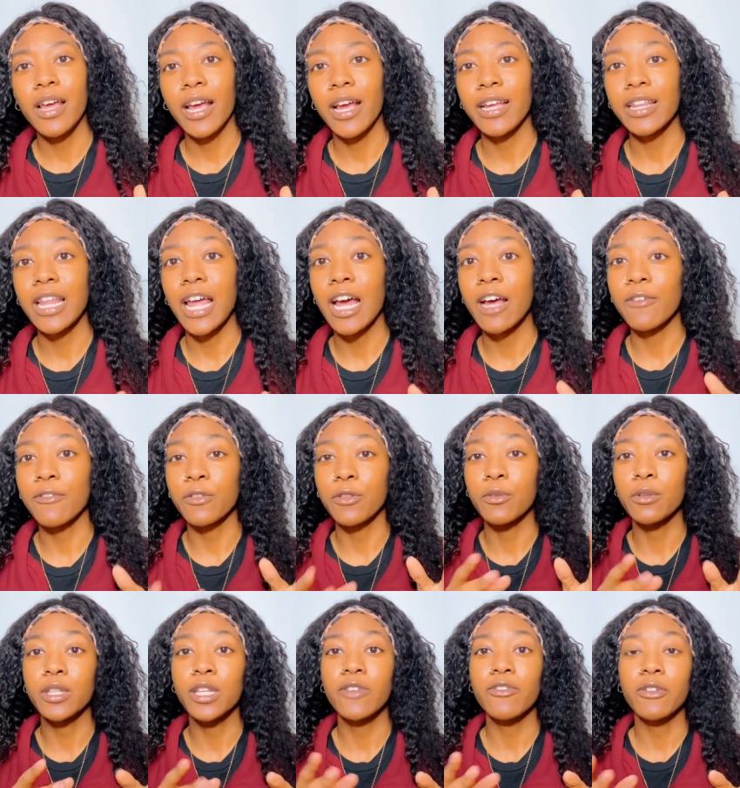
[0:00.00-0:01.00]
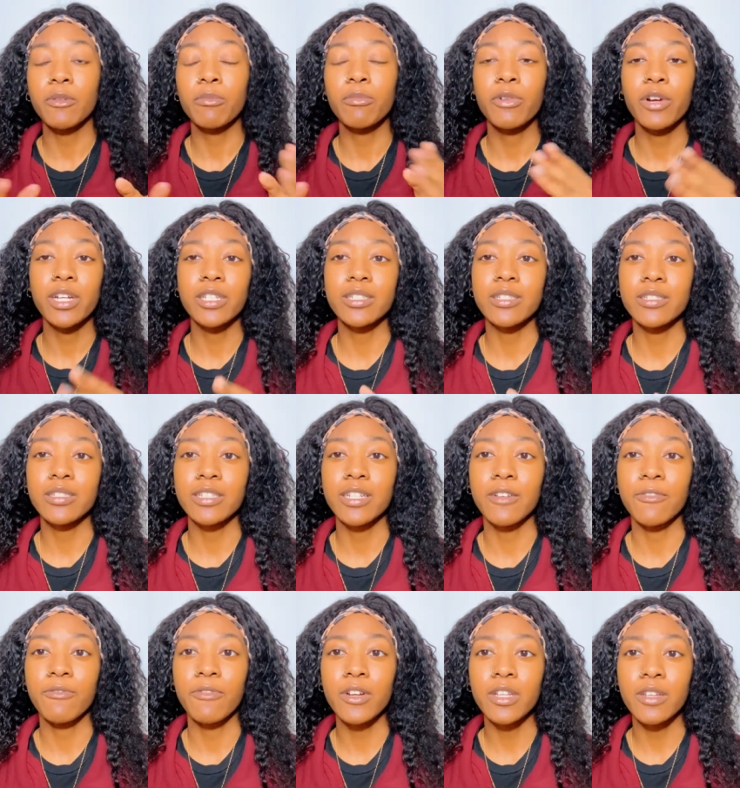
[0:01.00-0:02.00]
and have three different presents
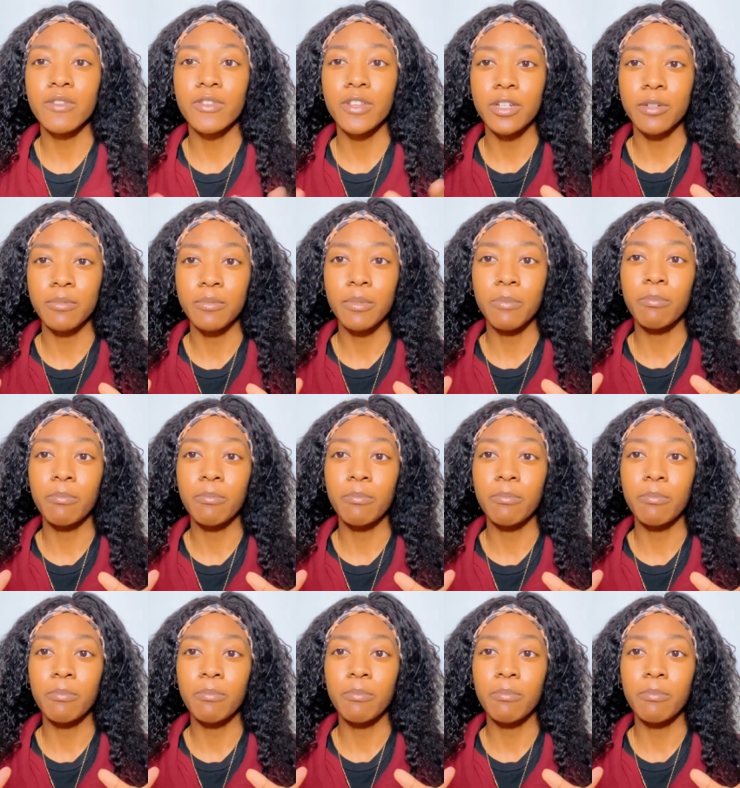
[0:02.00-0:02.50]
in front of them